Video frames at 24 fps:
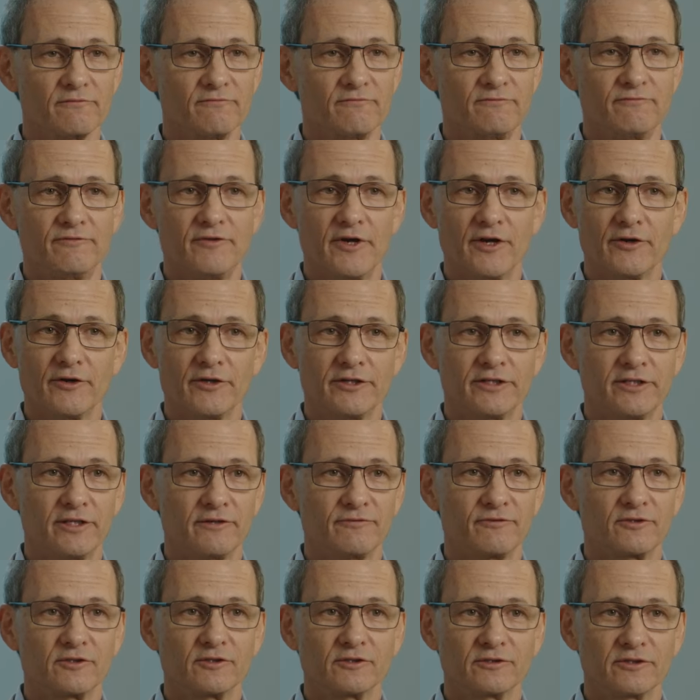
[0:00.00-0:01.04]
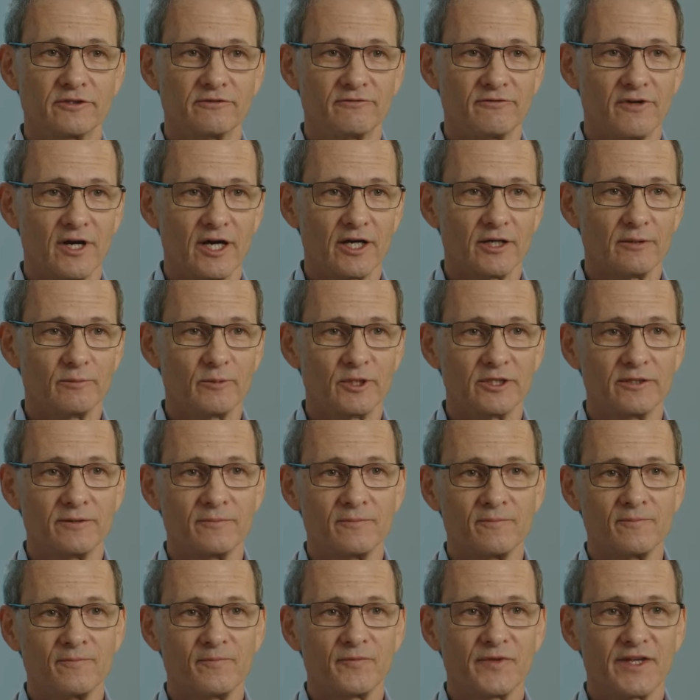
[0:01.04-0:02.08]
very difficult environment.
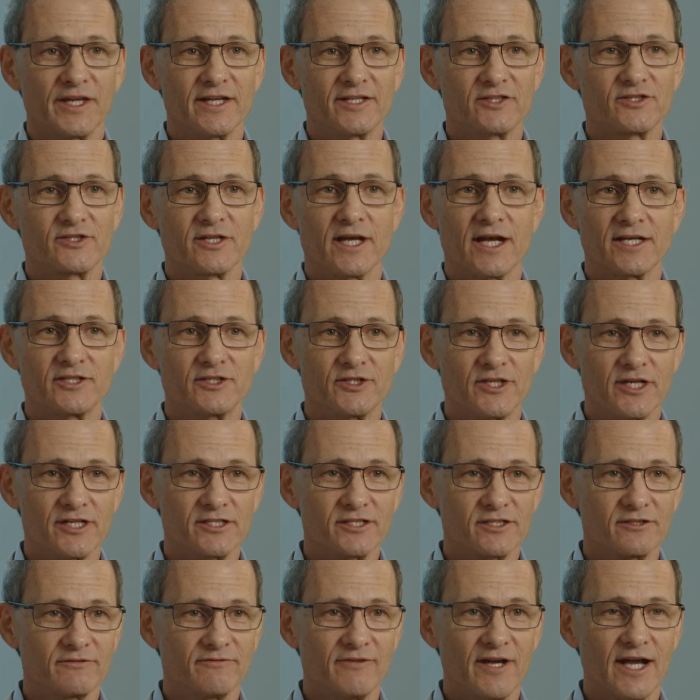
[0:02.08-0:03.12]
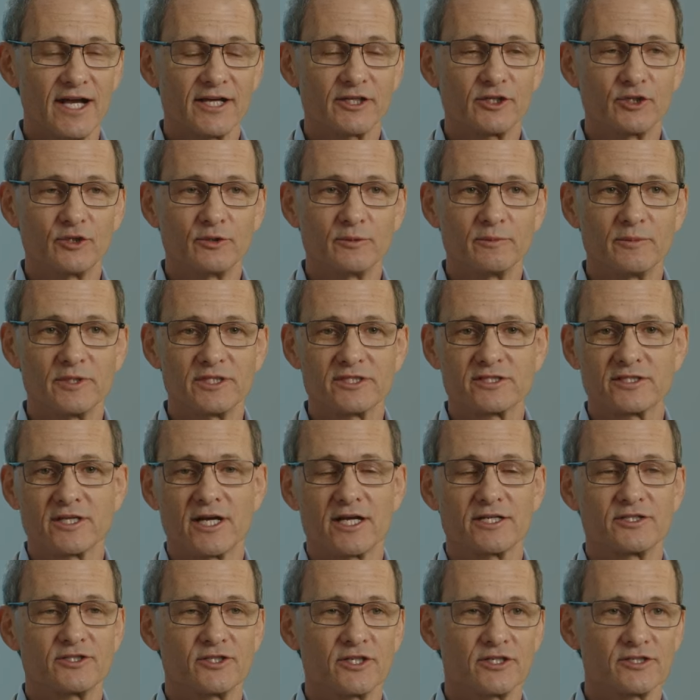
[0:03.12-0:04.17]
It's not just the vacuum, it's
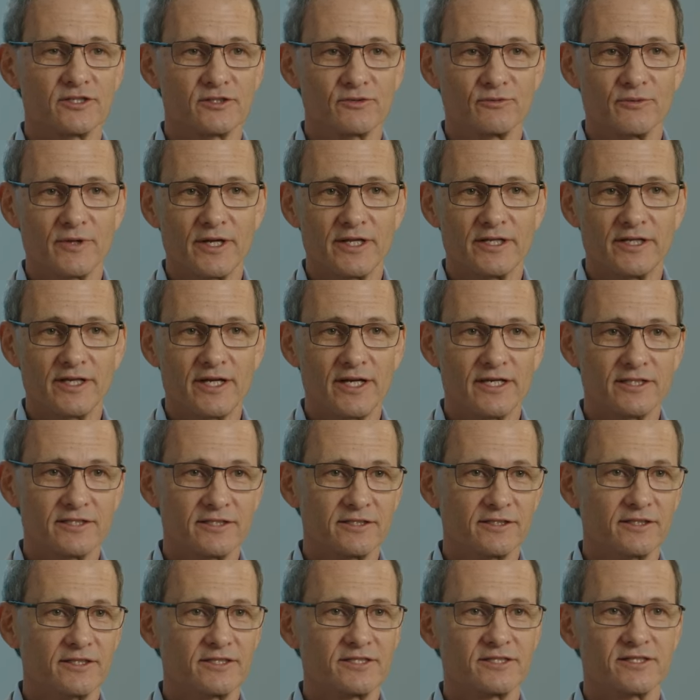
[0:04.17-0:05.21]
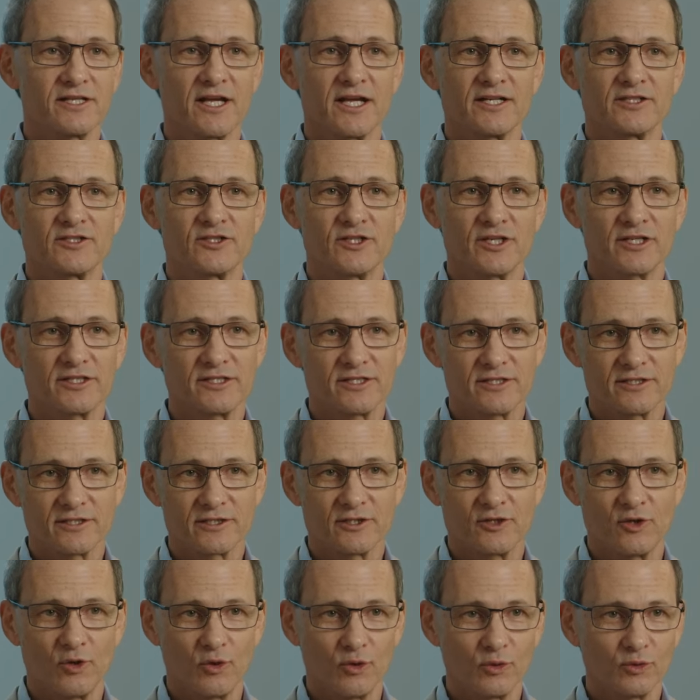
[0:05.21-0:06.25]
not just the radiation, it's not just the
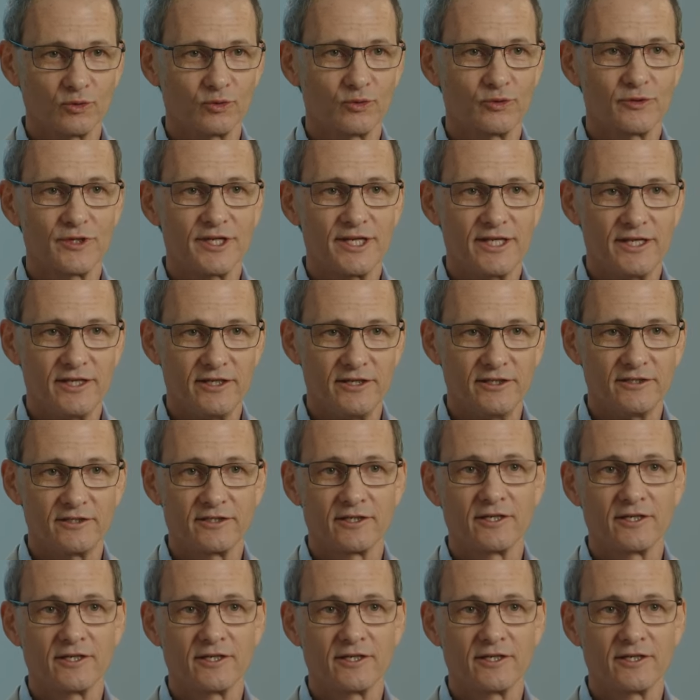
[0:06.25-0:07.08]
cold or the heat.